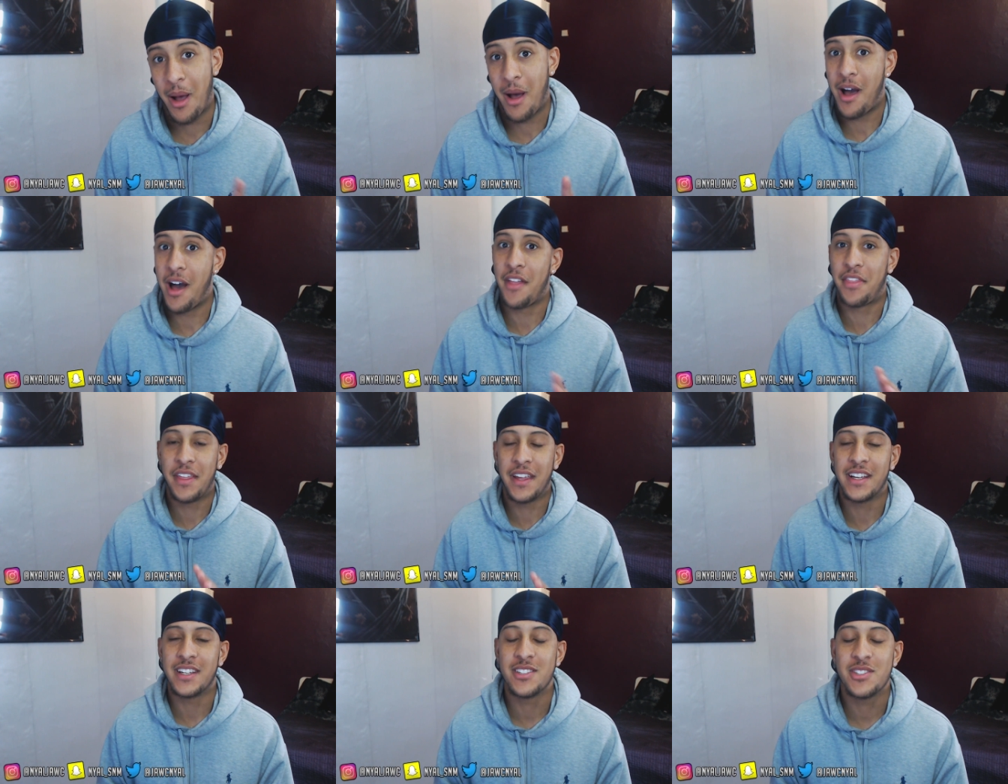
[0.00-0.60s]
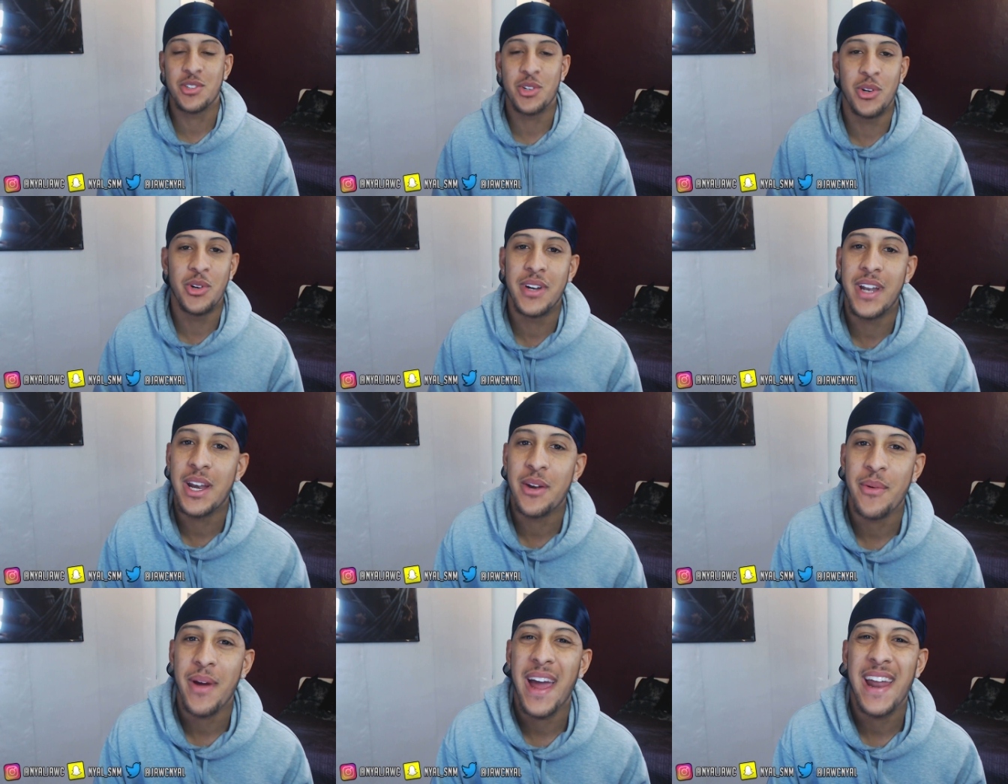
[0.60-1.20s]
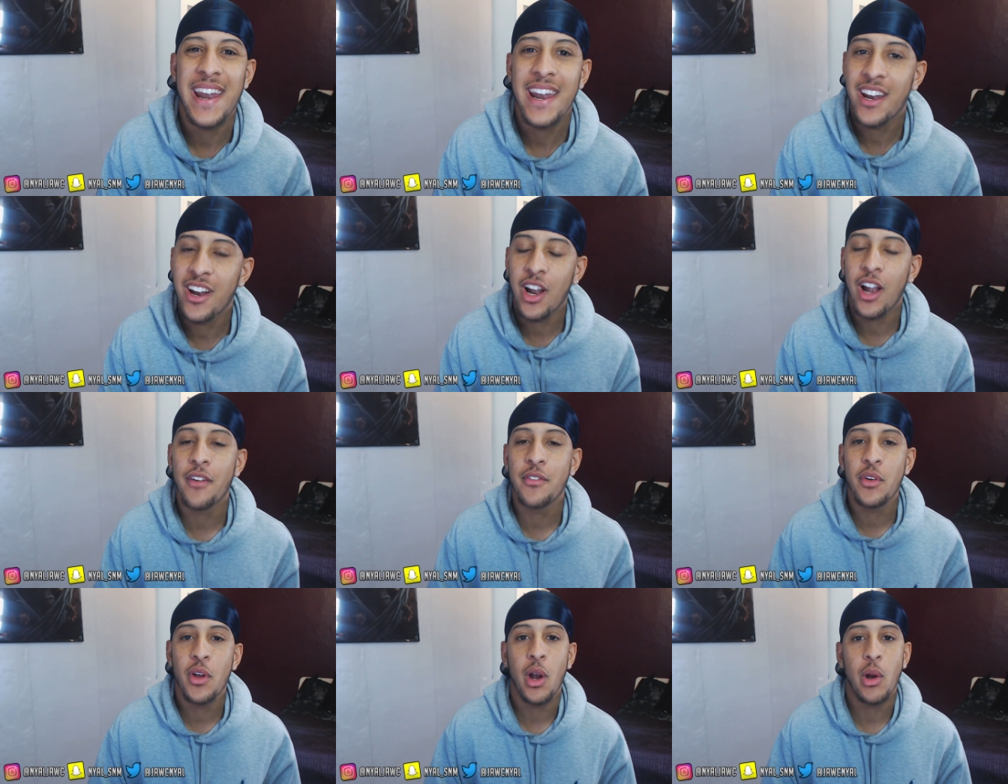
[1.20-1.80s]
I think it's called anyway, and then a lot
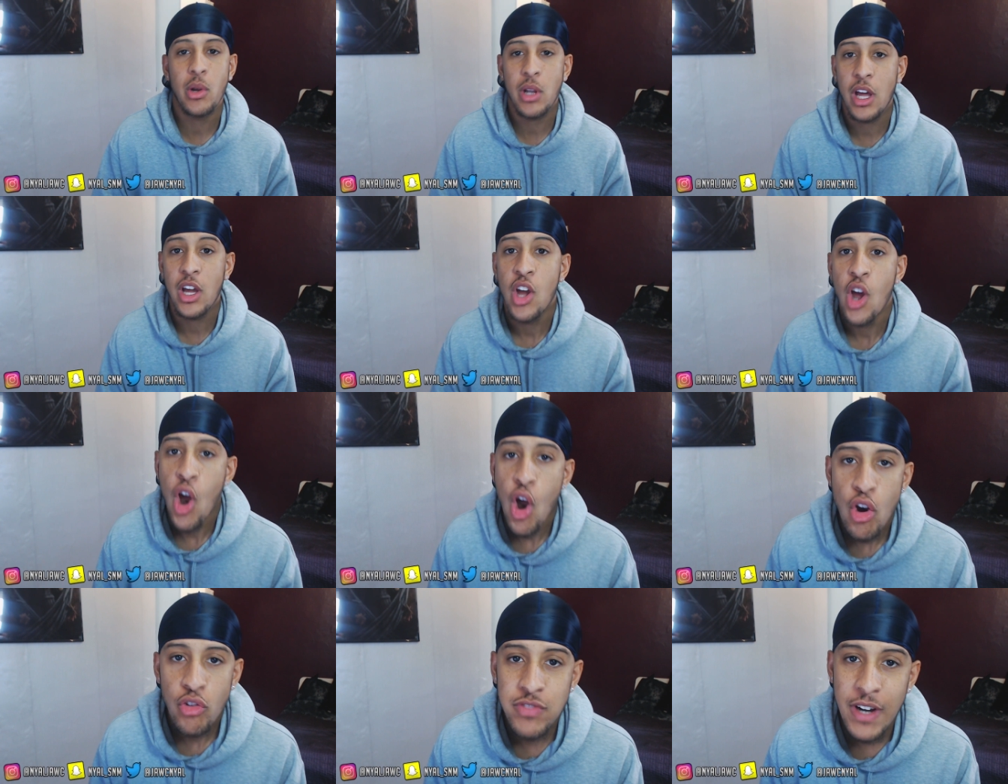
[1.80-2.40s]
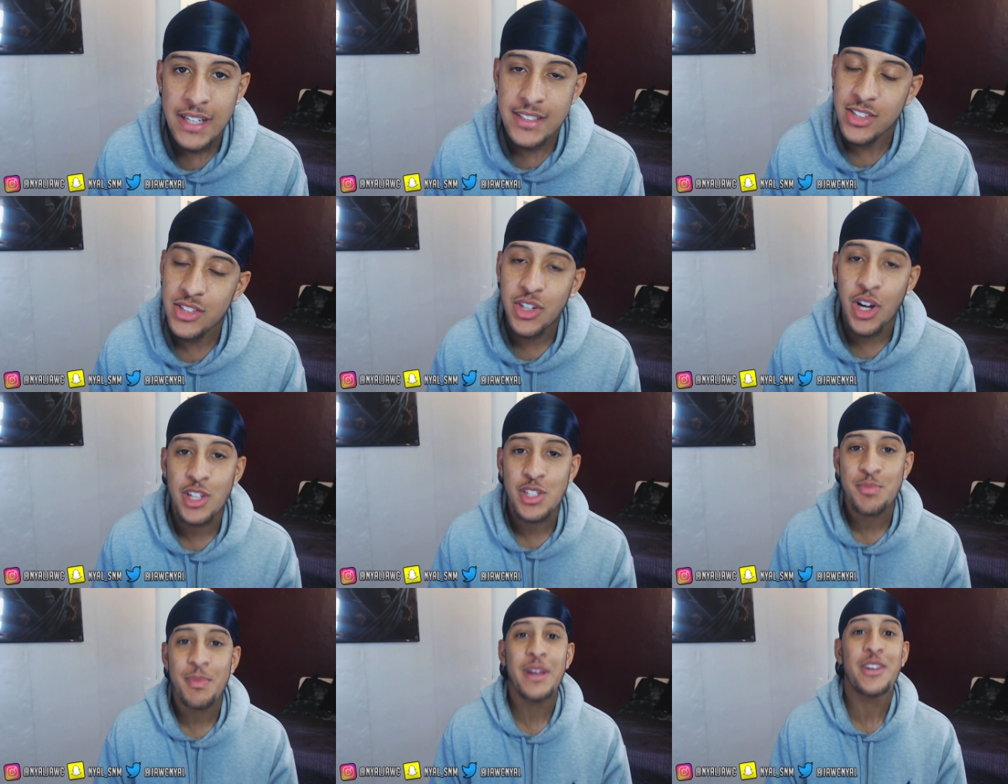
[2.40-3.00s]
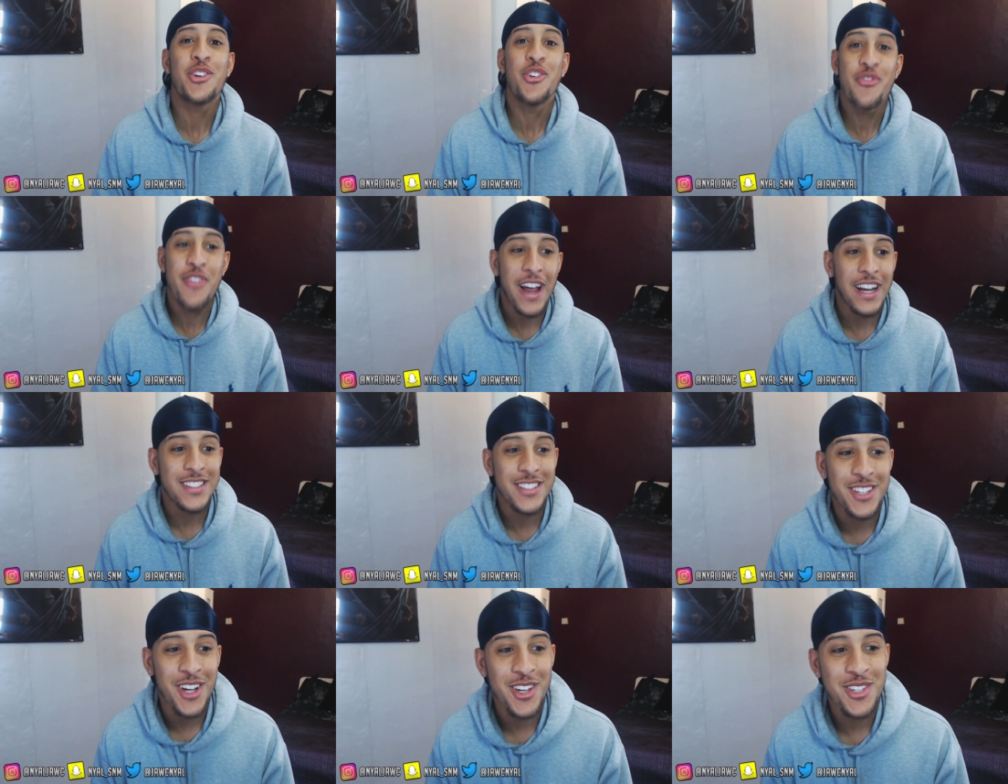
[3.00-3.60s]
of you are like, react to God's Menu,
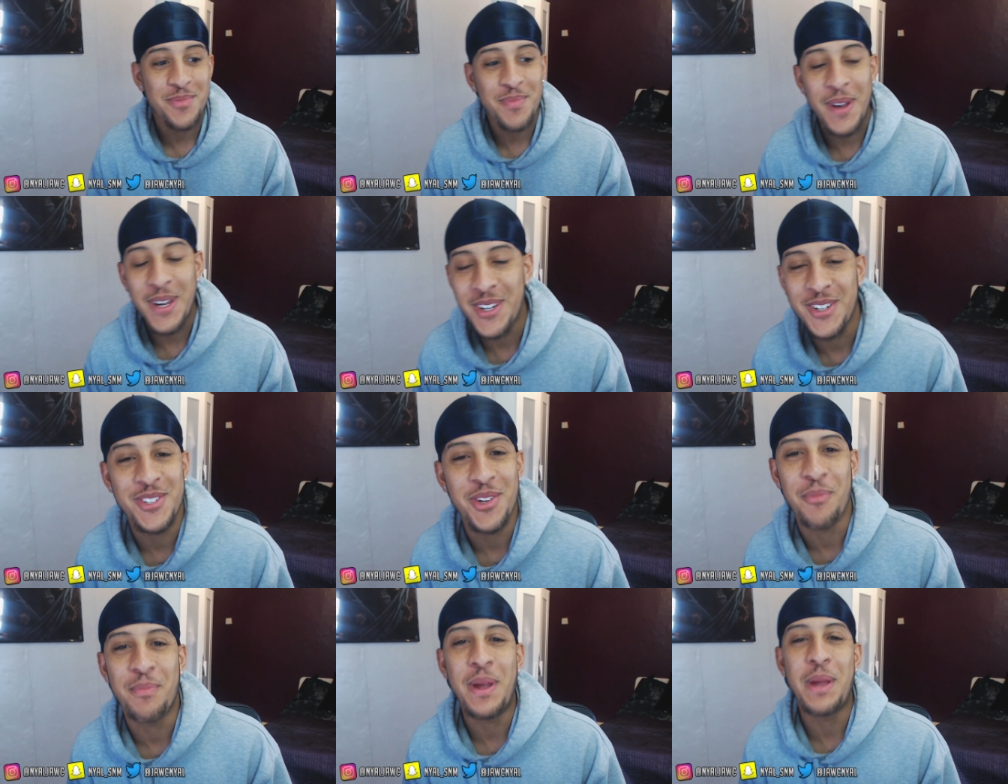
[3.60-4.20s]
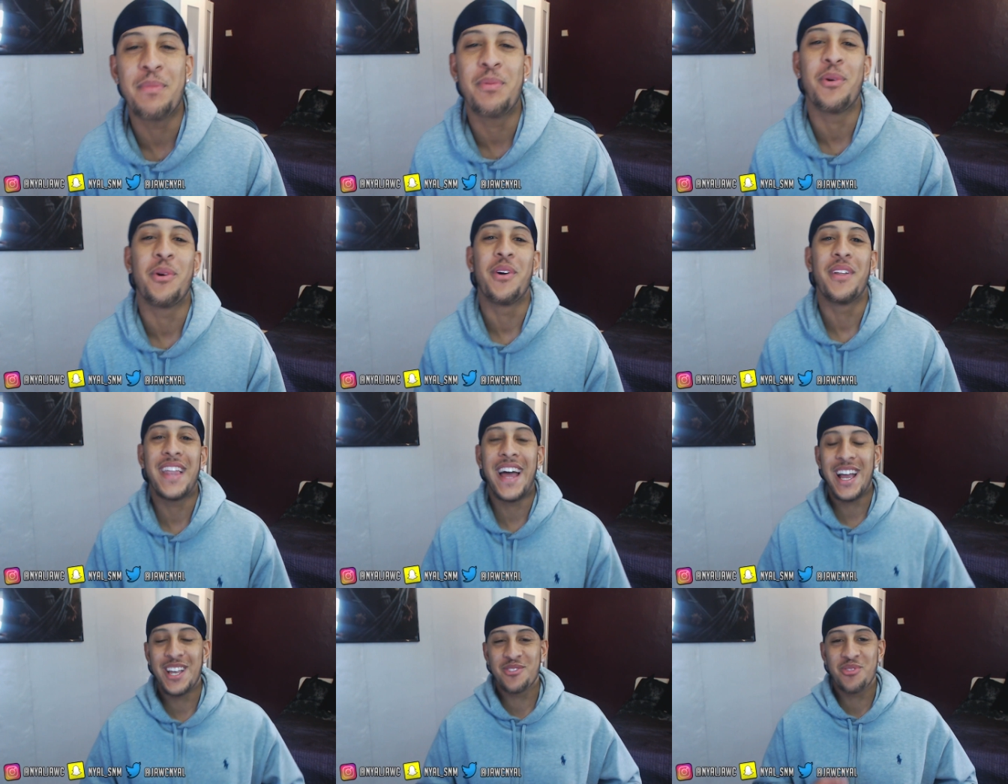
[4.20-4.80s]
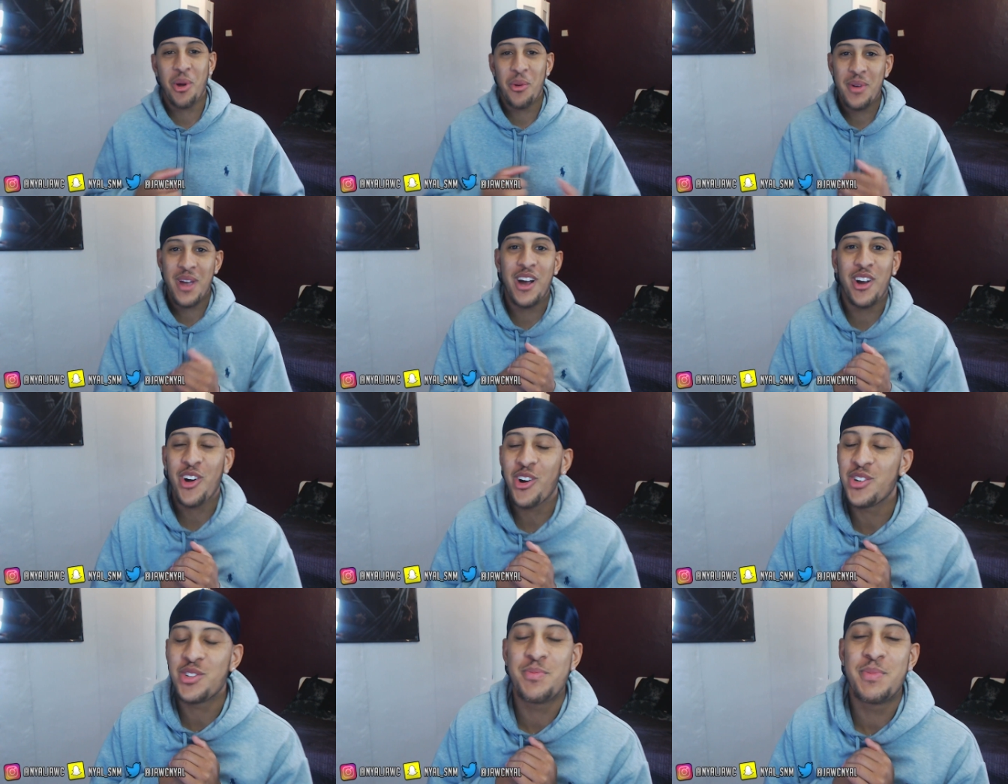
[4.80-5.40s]
react to God's Menu. So people, that is what we are
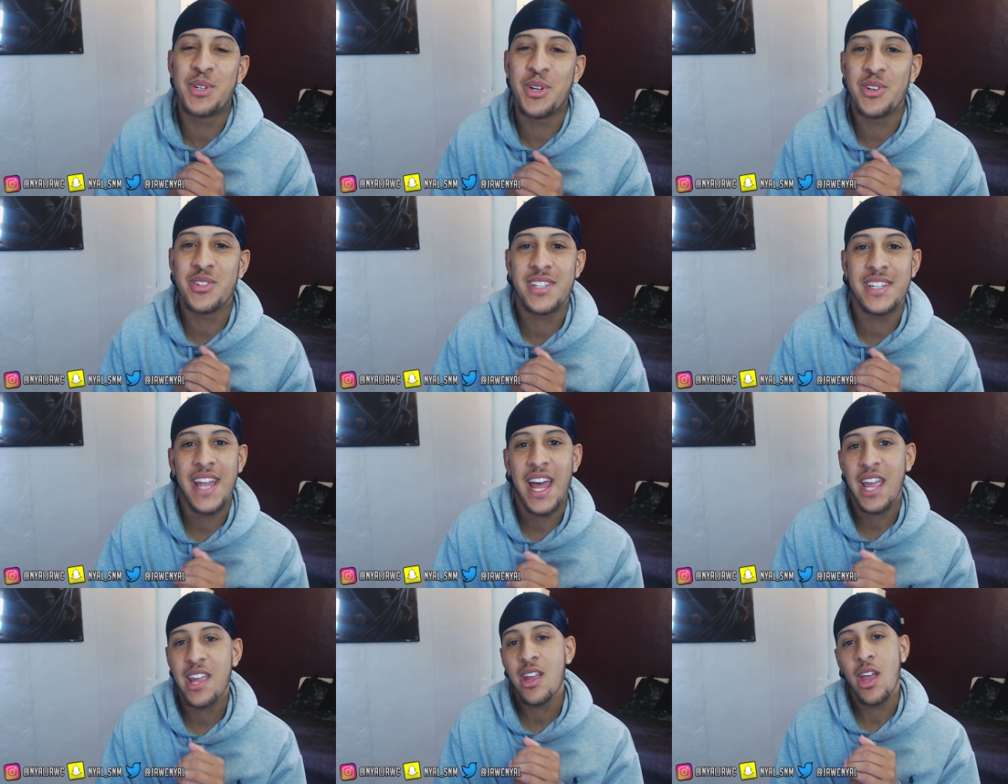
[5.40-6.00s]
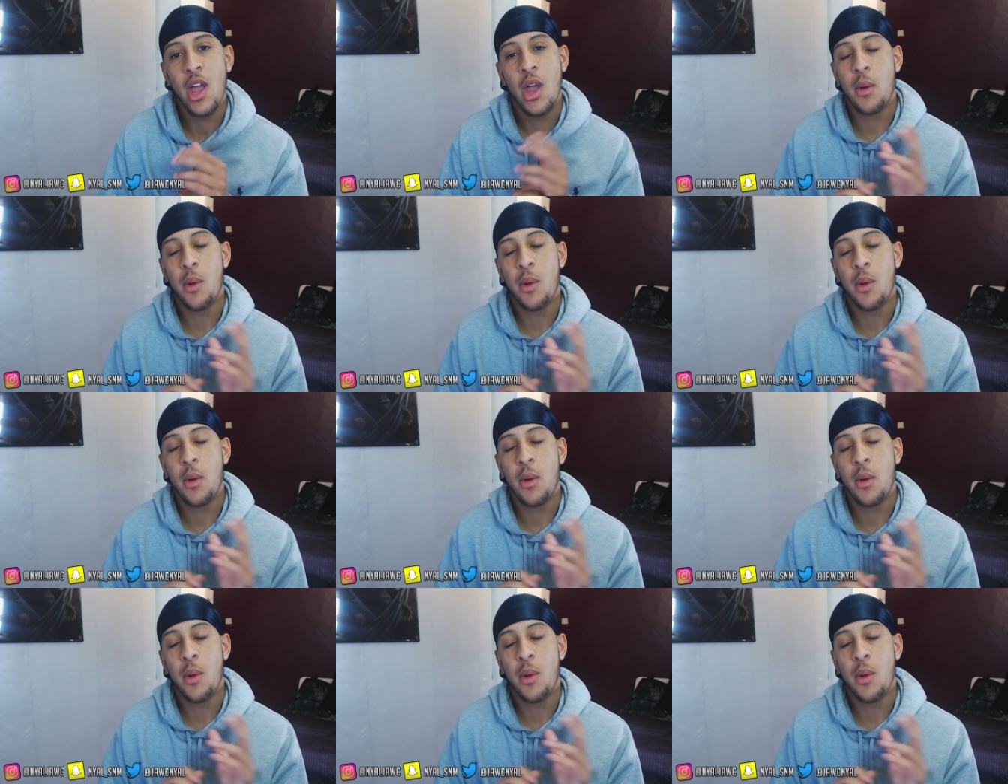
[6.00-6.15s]
going to be doing today.